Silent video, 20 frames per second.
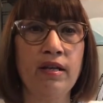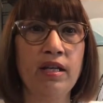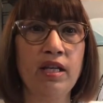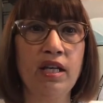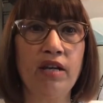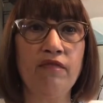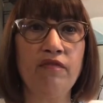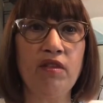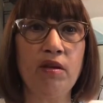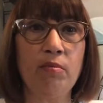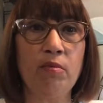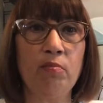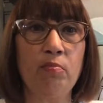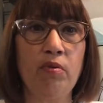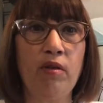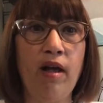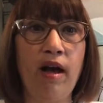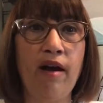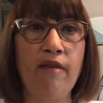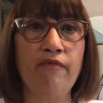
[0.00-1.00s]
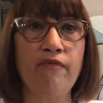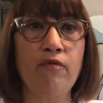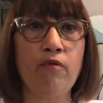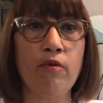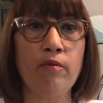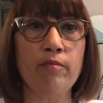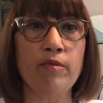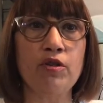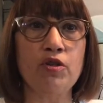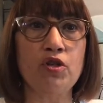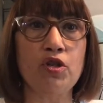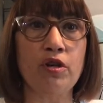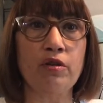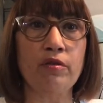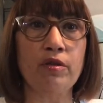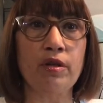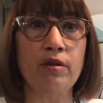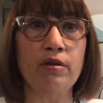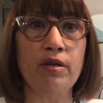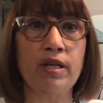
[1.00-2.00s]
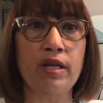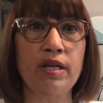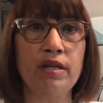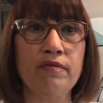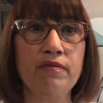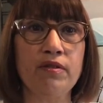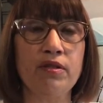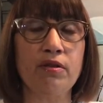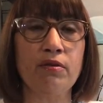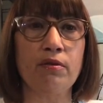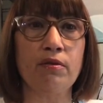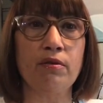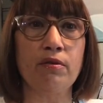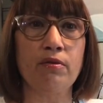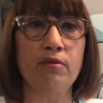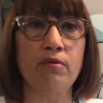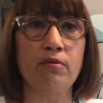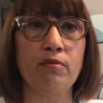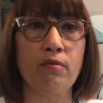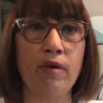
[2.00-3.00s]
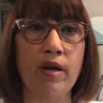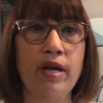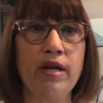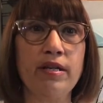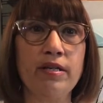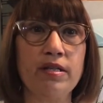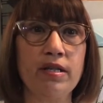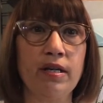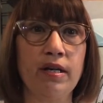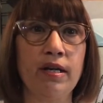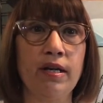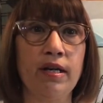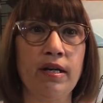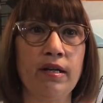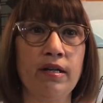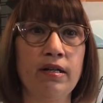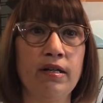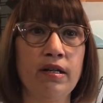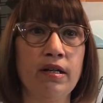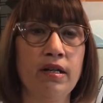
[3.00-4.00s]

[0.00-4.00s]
give them a platform to share their gifts. They're a great uh,